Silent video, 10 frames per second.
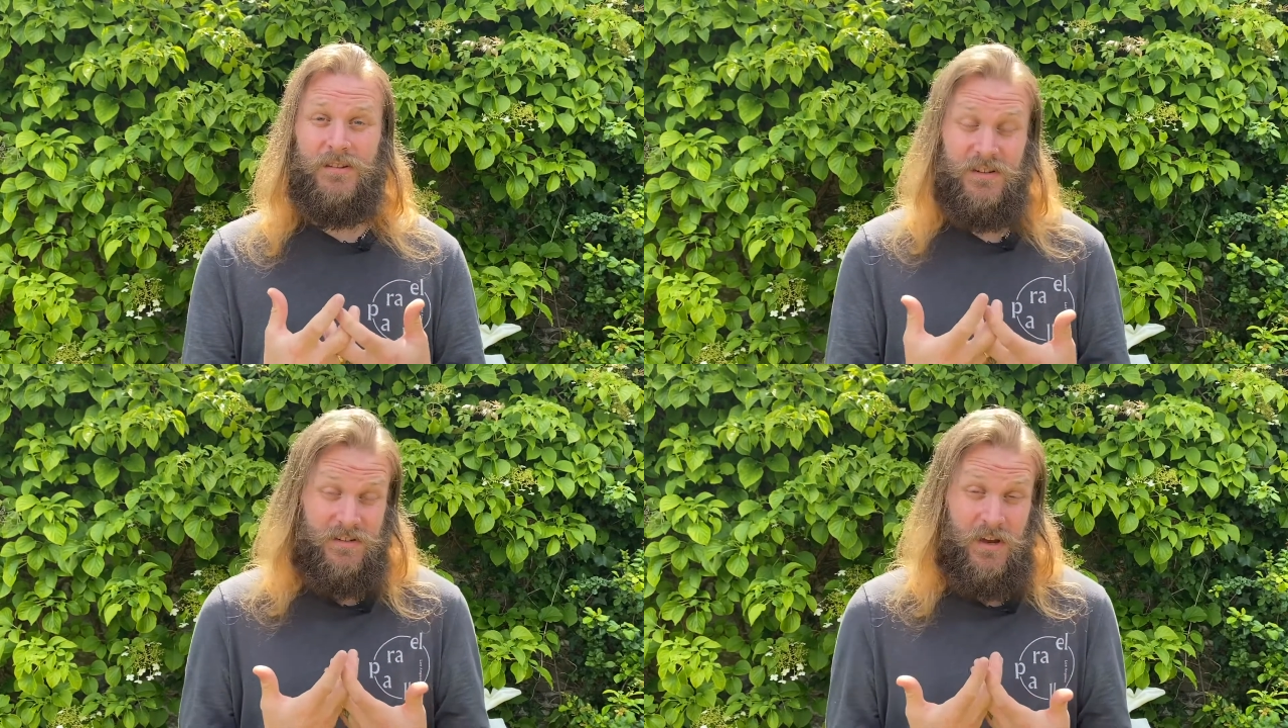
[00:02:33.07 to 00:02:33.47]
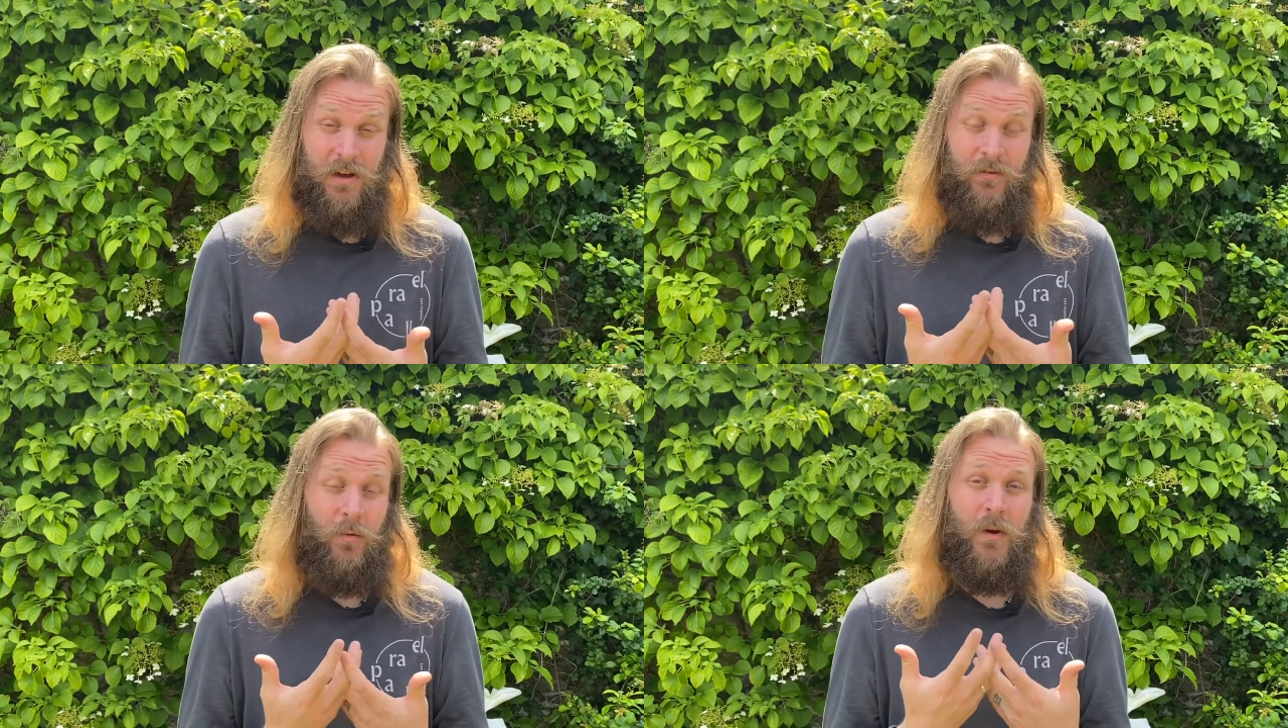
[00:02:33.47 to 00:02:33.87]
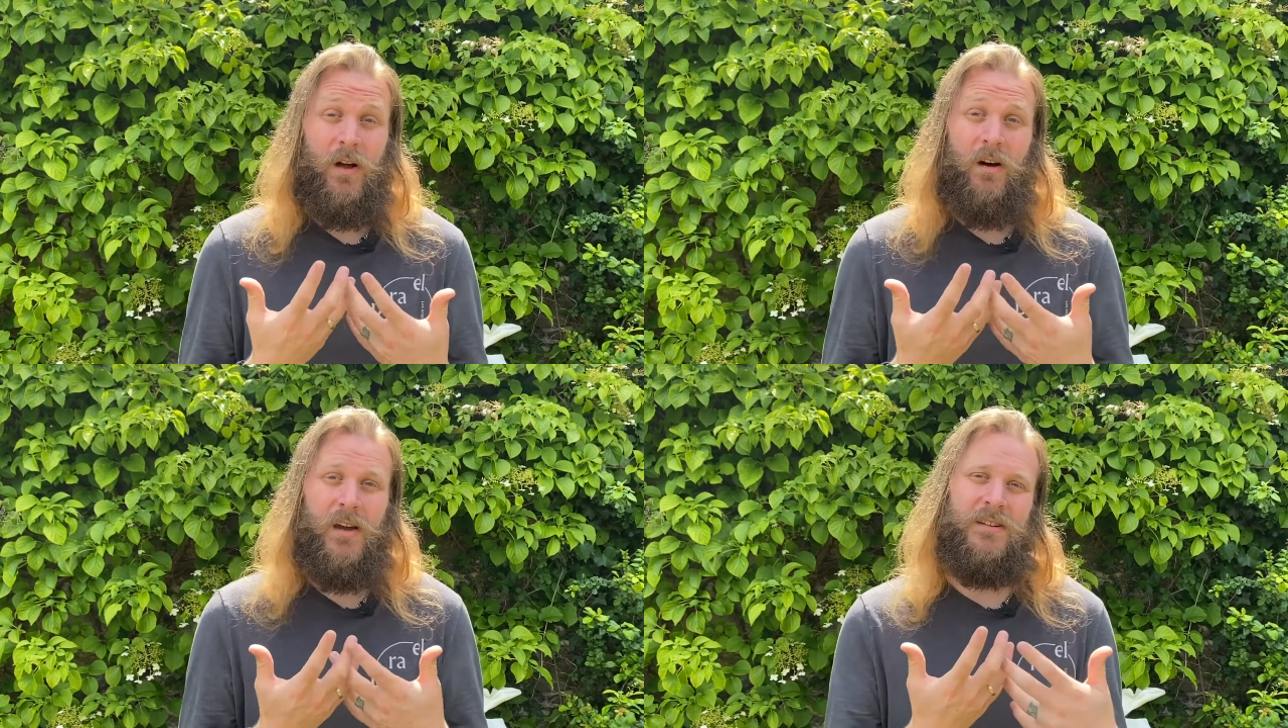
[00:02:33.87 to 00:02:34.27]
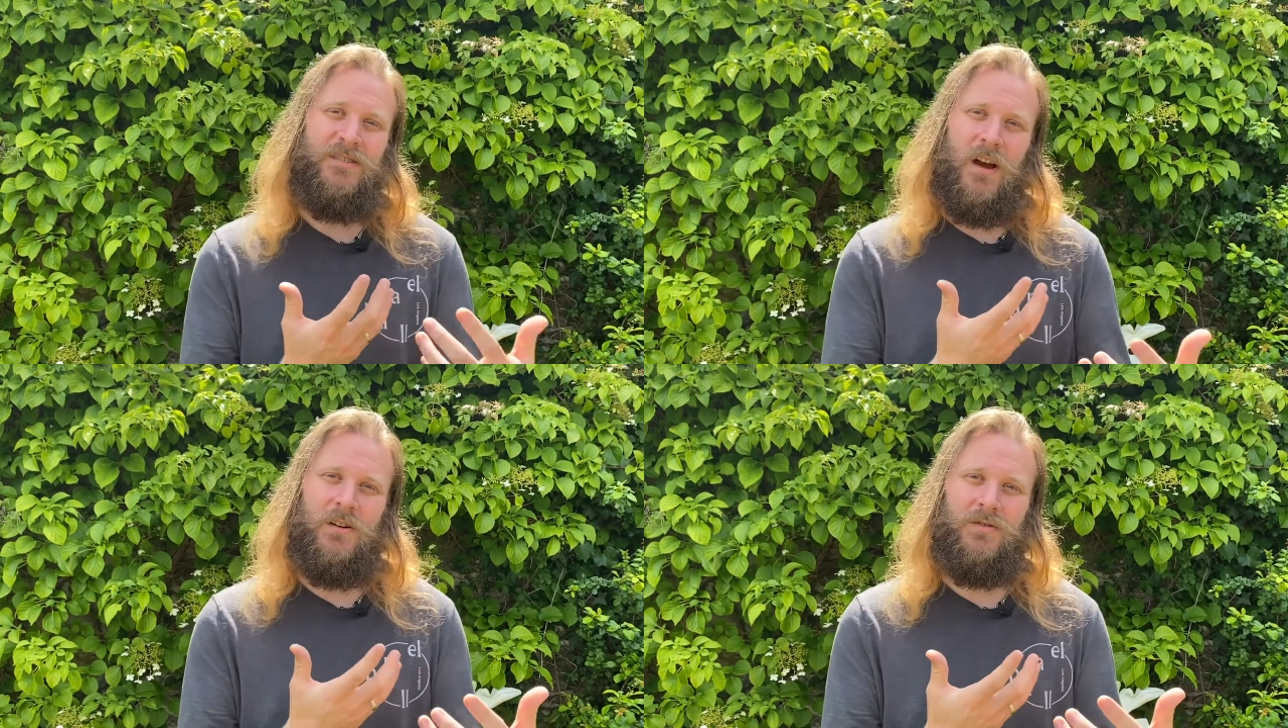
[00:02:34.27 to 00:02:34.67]
deserve or we are
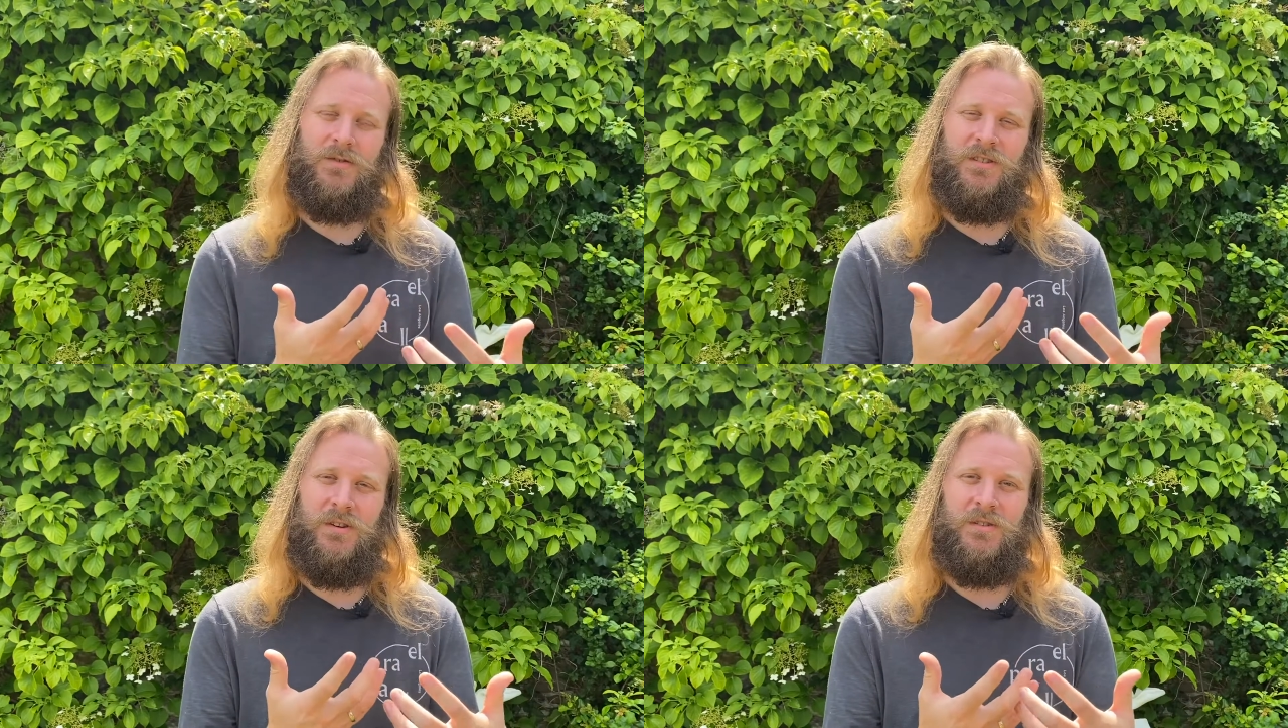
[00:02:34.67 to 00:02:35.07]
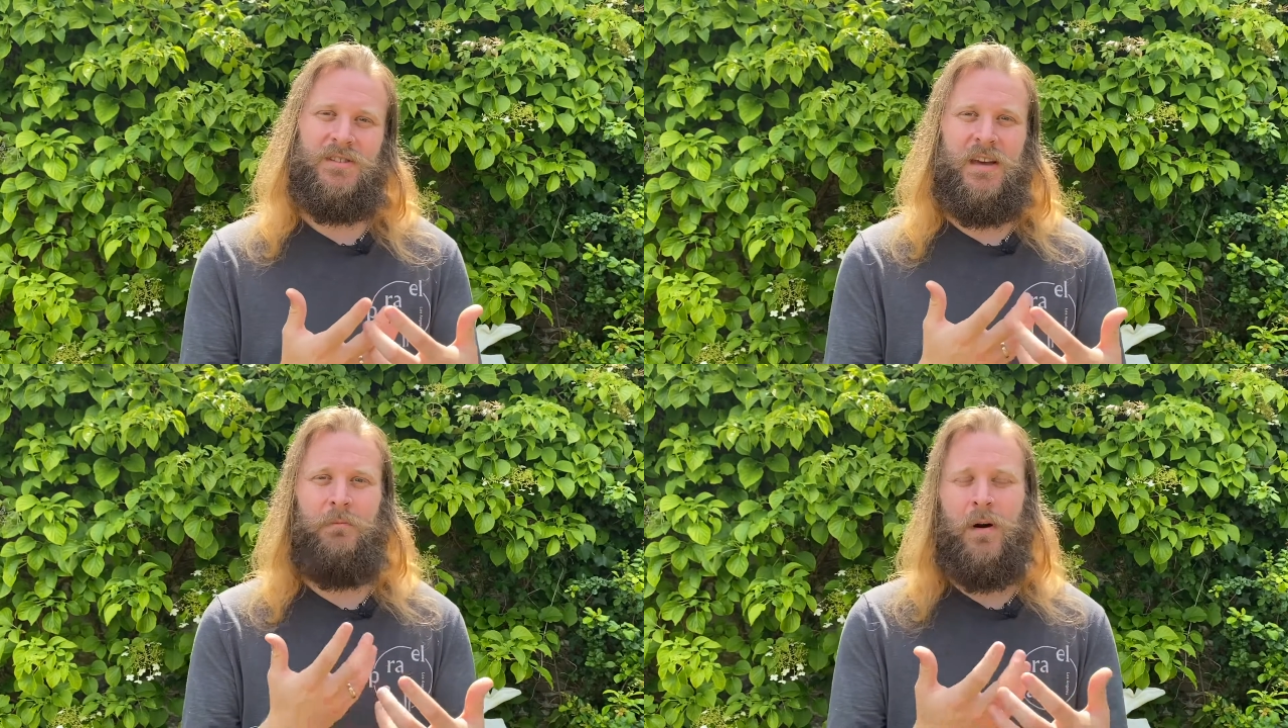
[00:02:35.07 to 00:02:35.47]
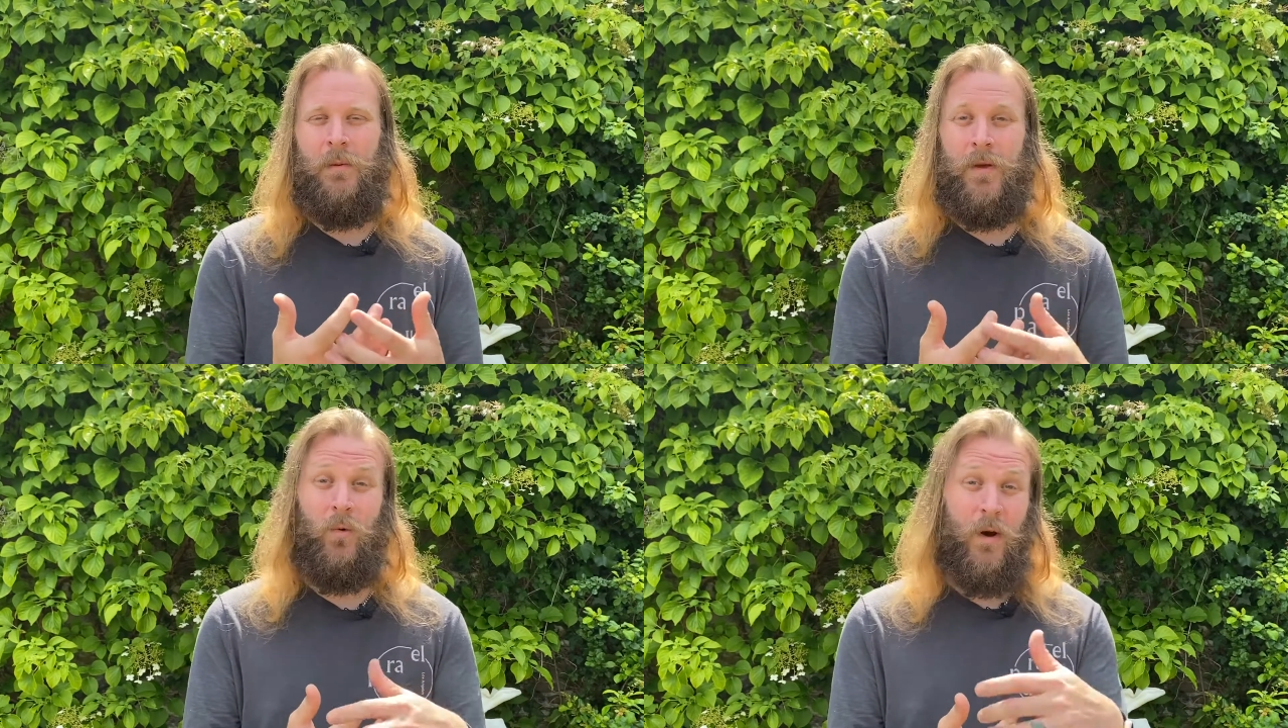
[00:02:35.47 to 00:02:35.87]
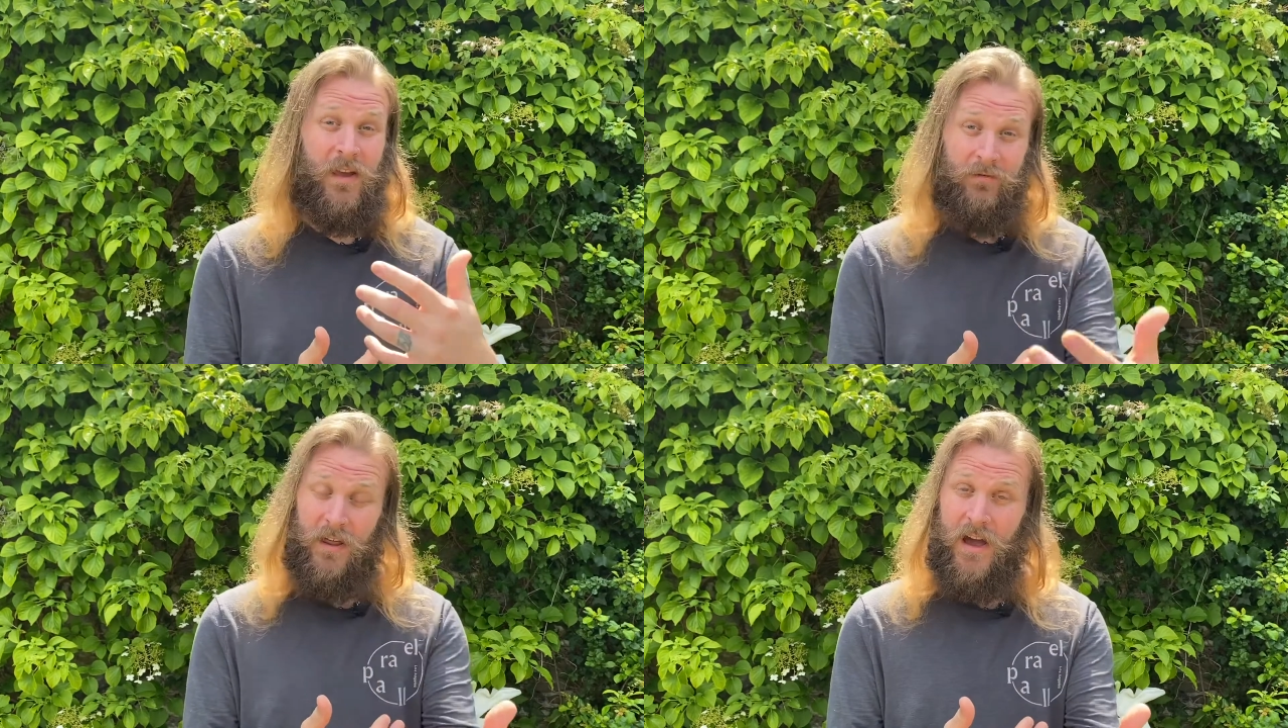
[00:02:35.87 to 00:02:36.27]
entitled to, so that might be a
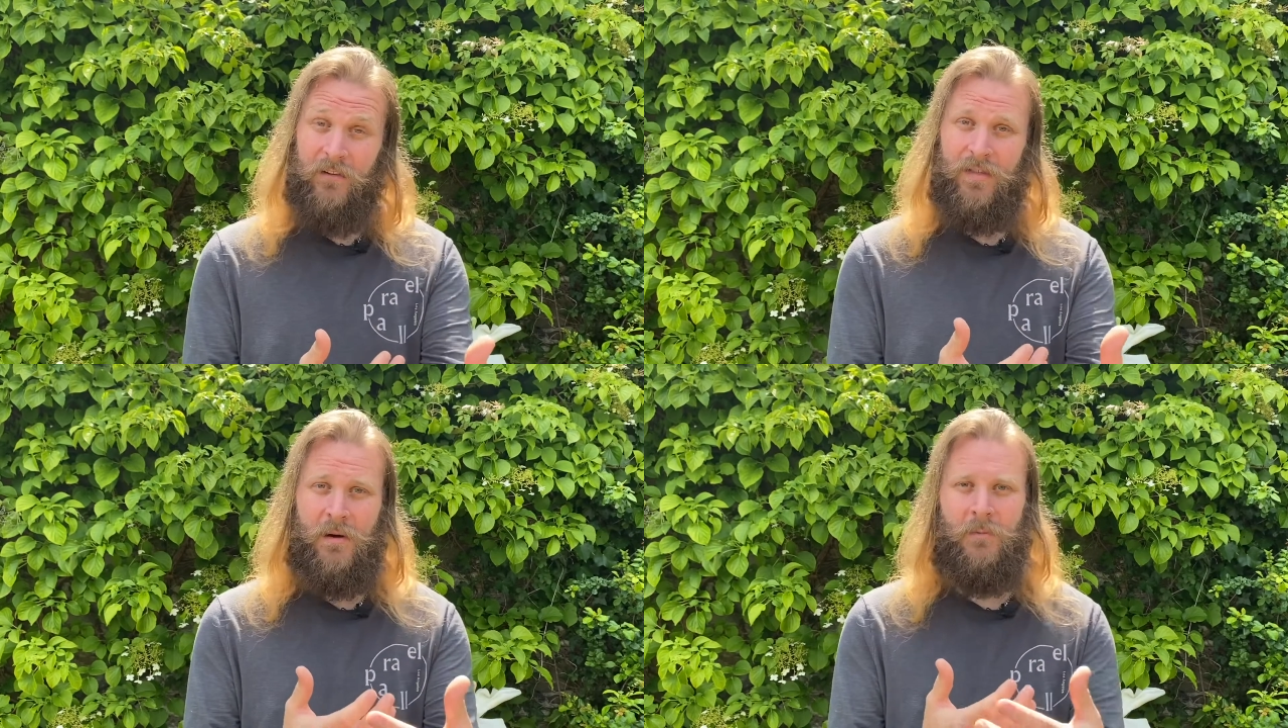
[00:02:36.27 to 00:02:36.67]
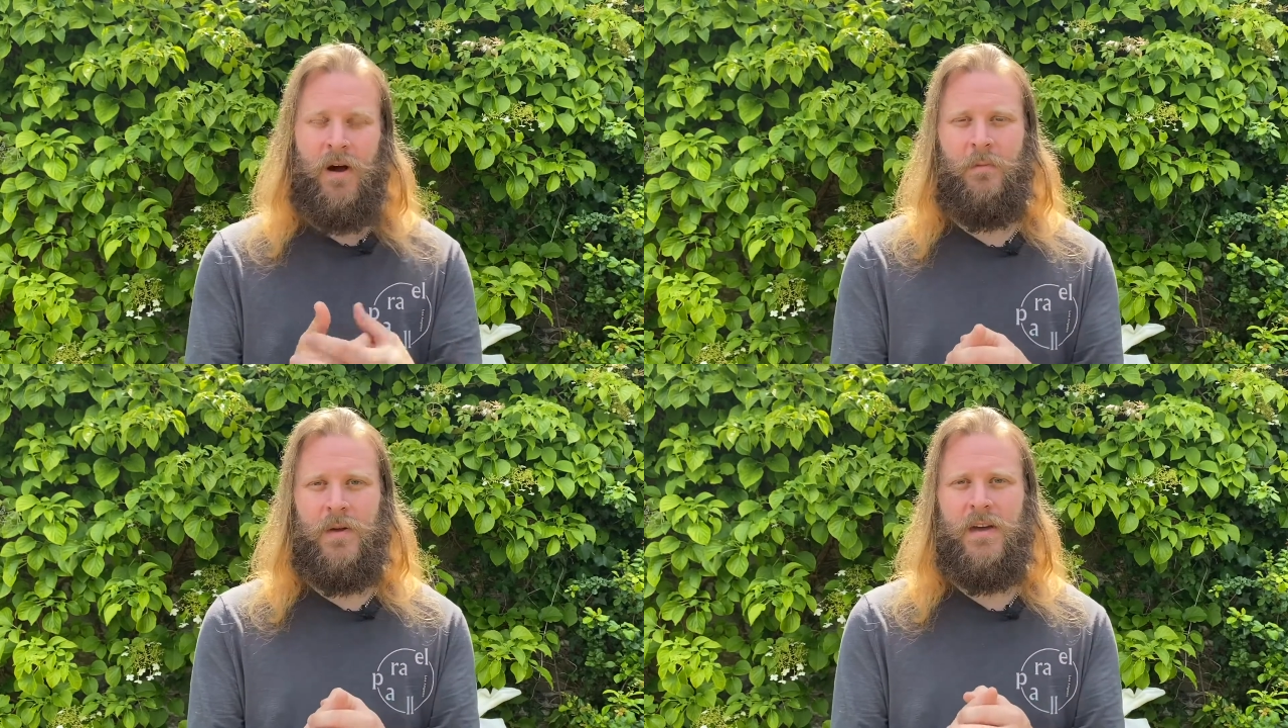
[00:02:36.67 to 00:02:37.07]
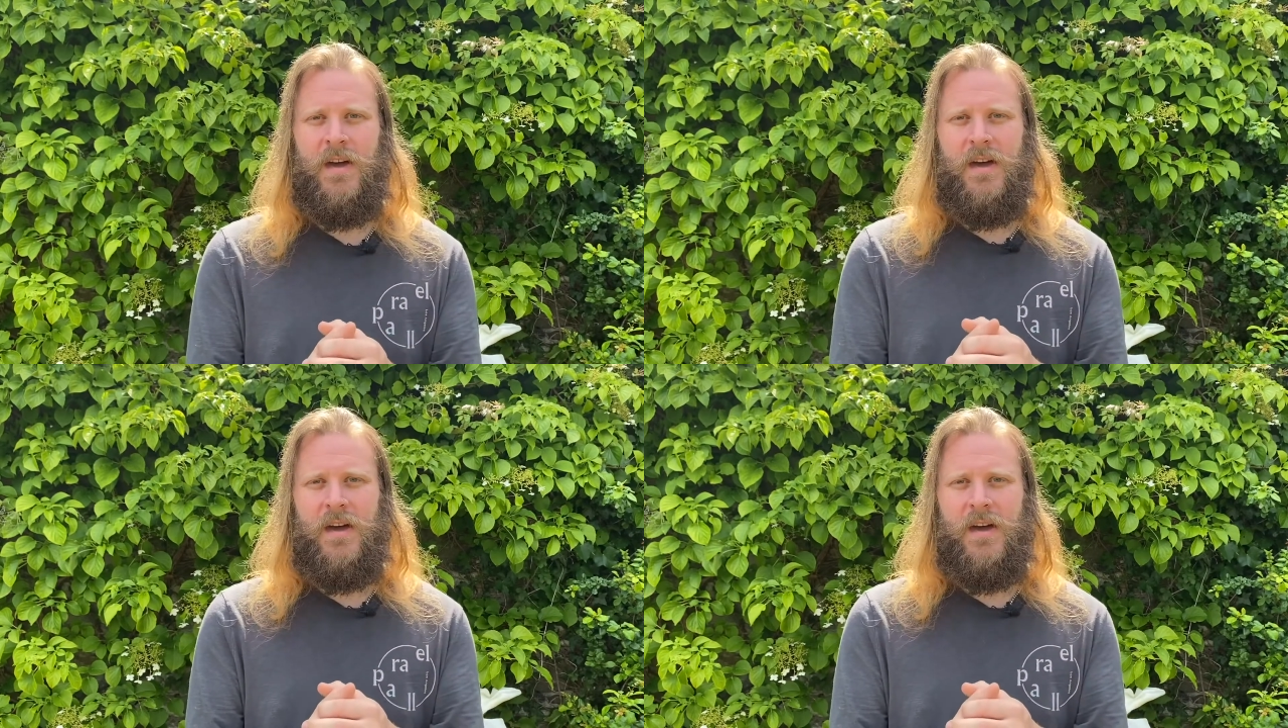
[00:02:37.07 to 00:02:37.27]
way of life, that might be